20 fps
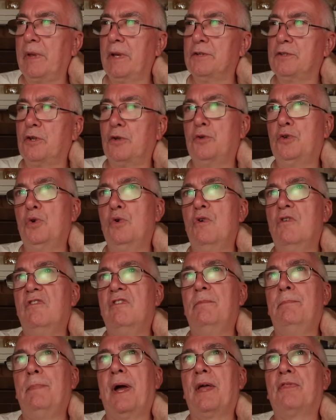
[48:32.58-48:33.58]
So 2 of
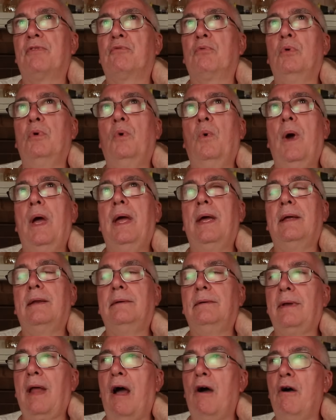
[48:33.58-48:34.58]
them I threw away.
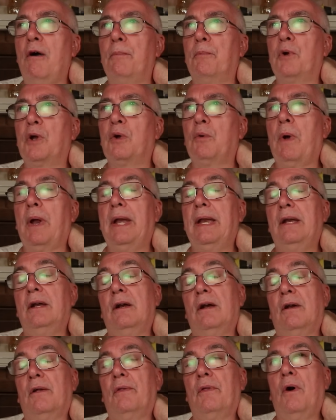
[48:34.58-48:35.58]
Now I'm regretting
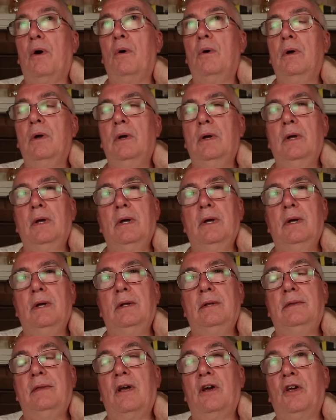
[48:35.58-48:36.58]
it, although
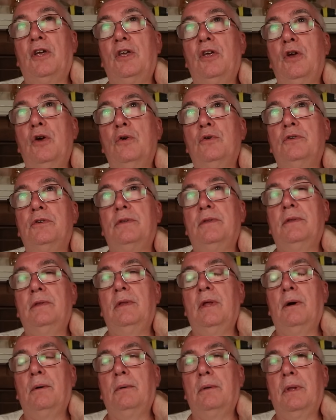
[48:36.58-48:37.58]
they're huge.
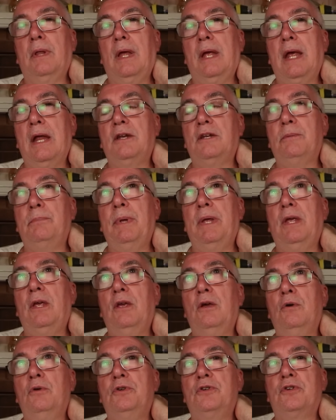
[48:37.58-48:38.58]
They get to be
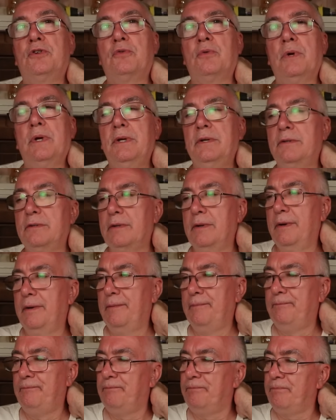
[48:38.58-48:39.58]
huge trees.
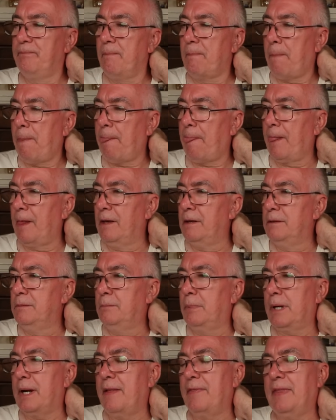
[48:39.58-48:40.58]

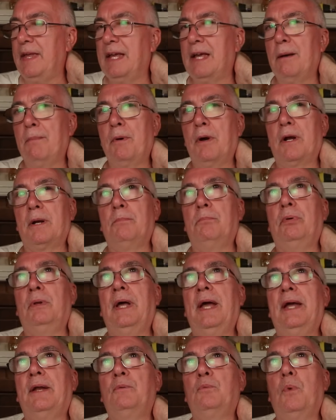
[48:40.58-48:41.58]
But I think I'm going to
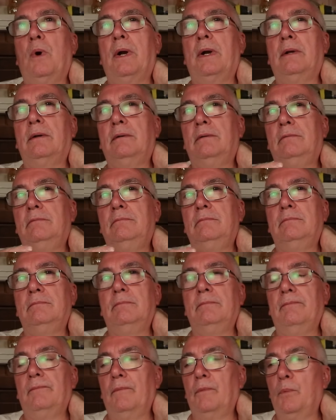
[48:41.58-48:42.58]
plant one.
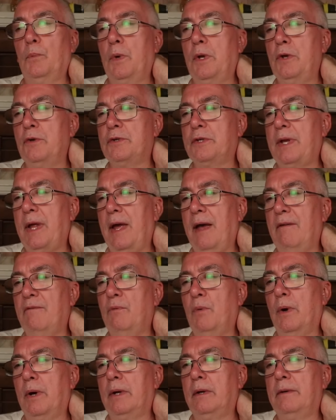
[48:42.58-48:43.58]
We used to have
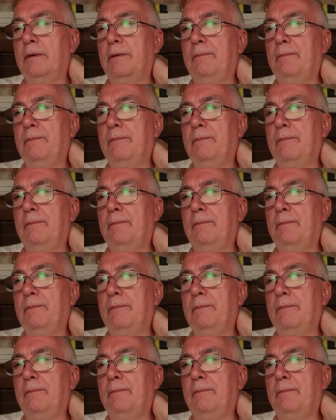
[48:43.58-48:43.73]
one